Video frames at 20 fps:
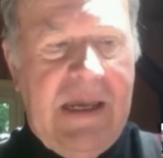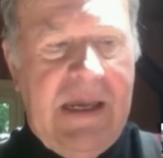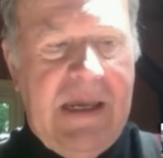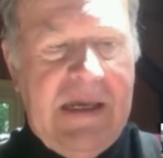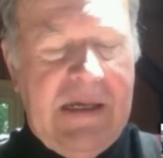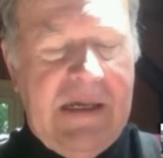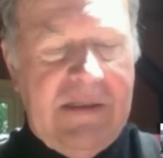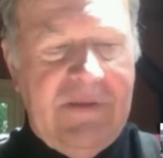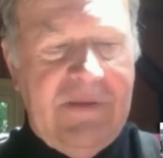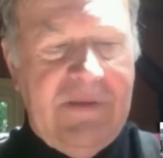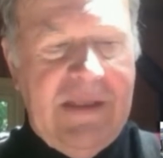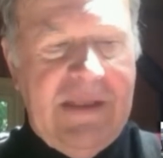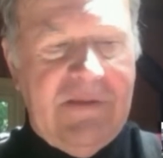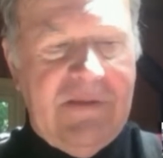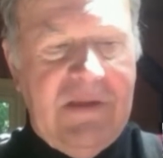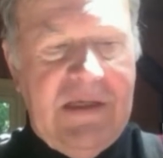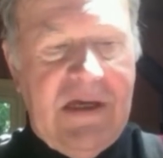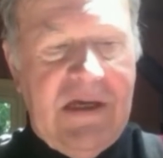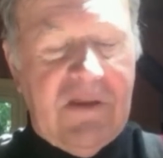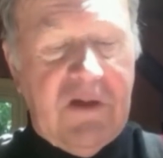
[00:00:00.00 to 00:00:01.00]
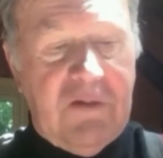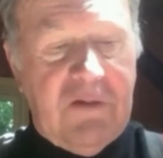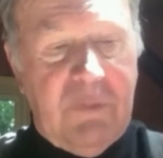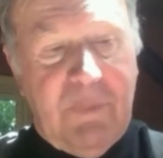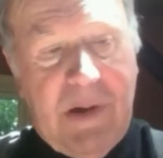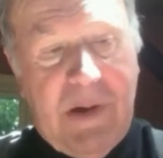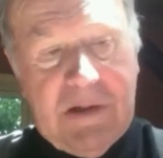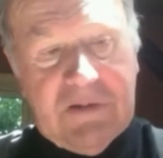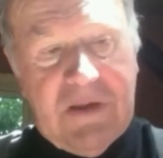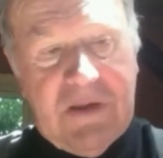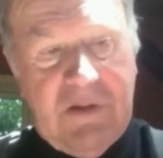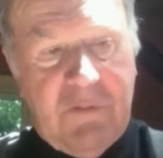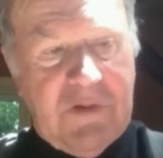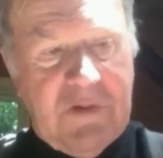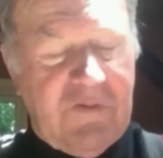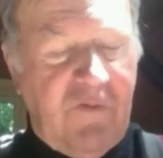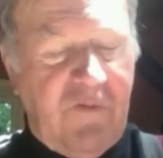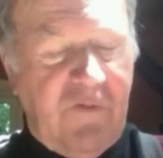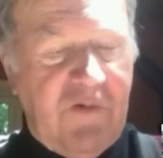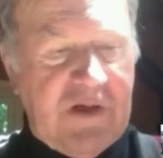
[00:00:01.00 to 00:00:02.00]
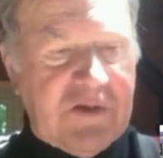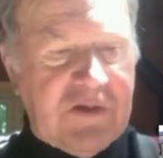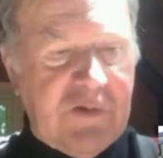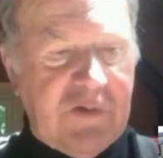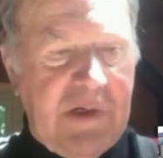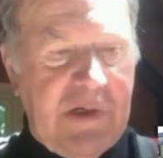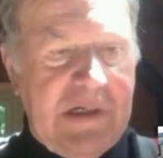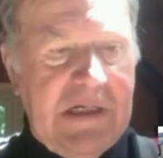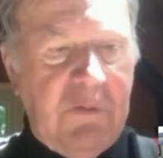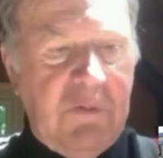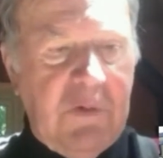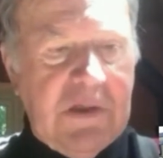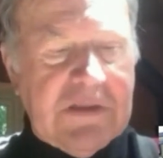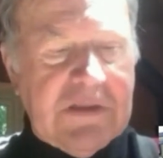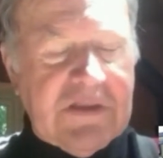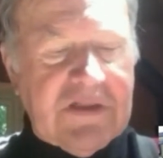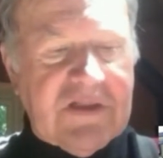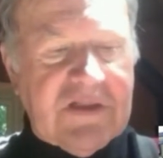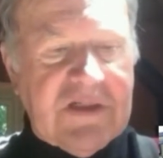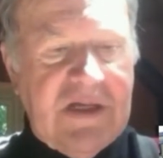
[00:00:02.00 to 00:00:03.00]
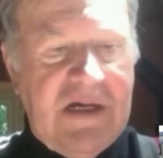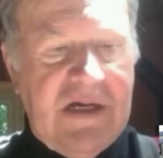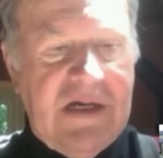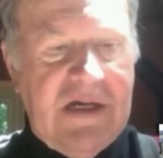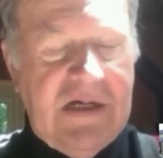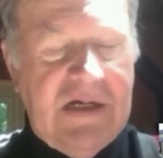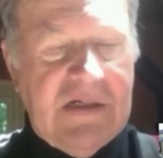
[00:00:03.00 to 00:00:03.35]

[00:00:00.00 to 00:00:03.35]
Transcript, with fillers: And then the other part that was frustrating was